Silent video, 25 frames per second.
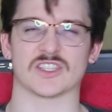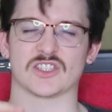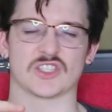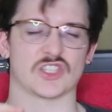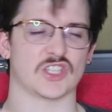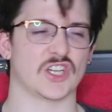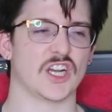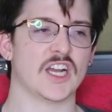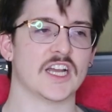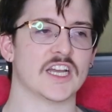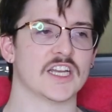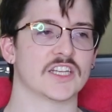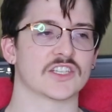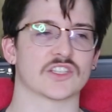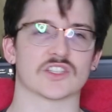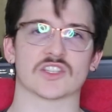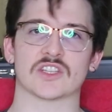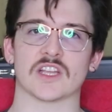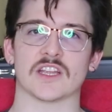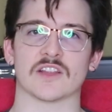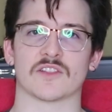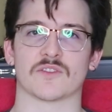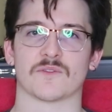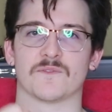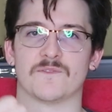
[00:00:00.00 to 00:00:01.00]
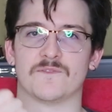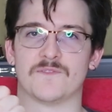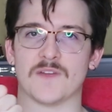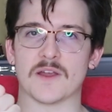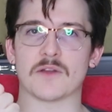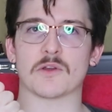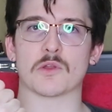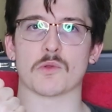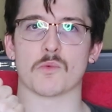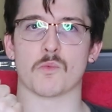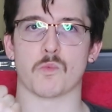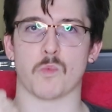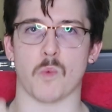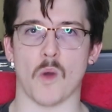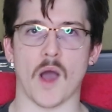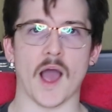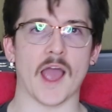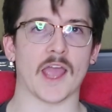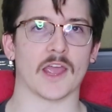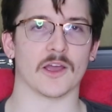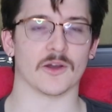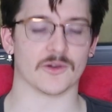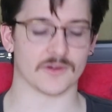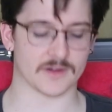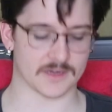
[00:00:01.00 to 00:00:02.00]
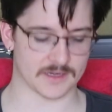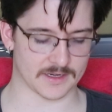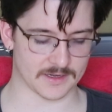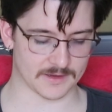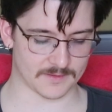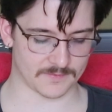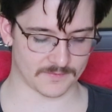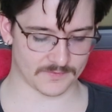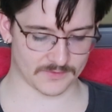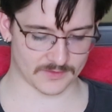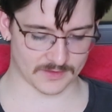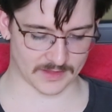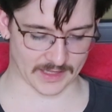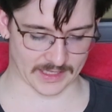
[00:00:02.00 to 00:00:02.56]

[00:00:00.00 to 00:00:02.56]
Oh, just, it's very wild and